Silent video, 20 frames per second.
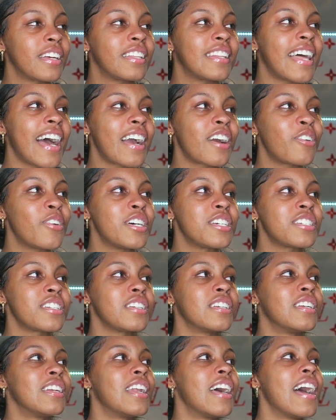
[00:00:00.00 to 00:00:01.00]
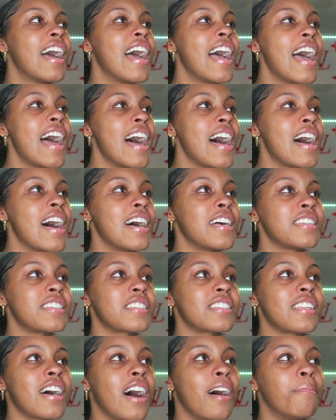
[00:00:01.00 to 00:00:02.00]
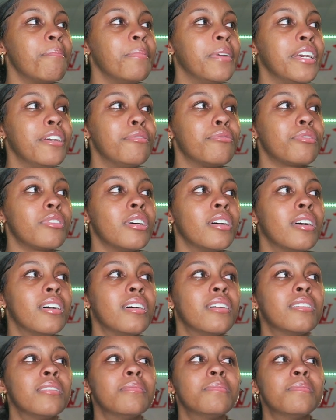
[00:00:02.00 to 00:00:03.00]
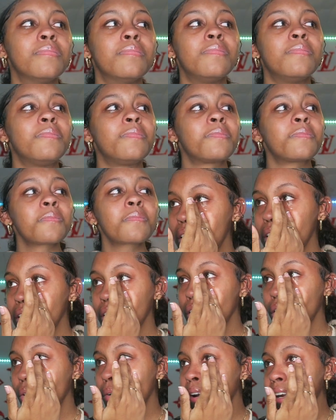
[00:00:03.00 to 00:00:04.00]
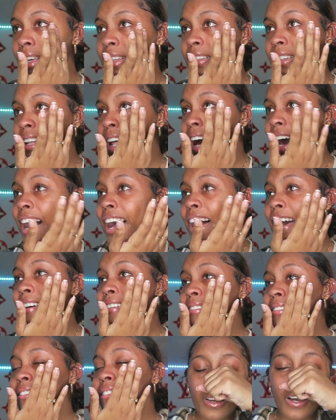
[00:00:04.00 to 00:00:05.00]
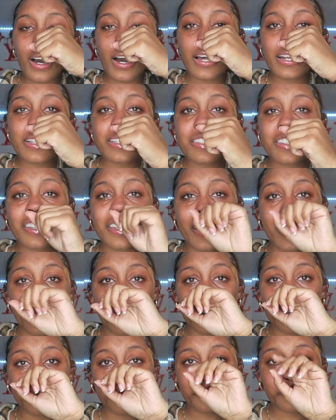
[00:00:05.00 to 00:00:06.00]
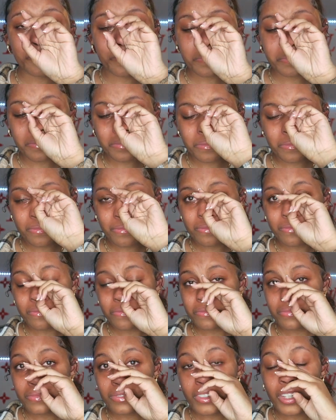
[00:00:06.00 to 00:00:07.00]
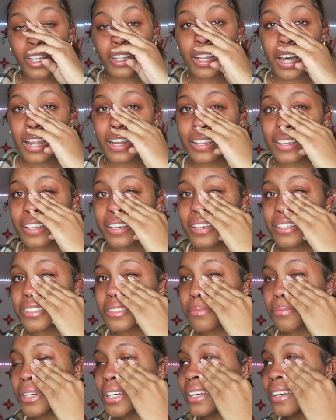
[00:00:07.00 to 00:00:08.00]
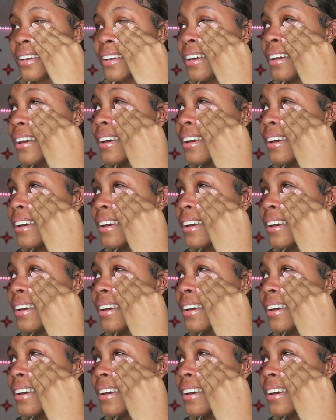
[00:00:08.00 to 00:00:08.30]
That question has stopped me from going live, honestly, a lot of things, but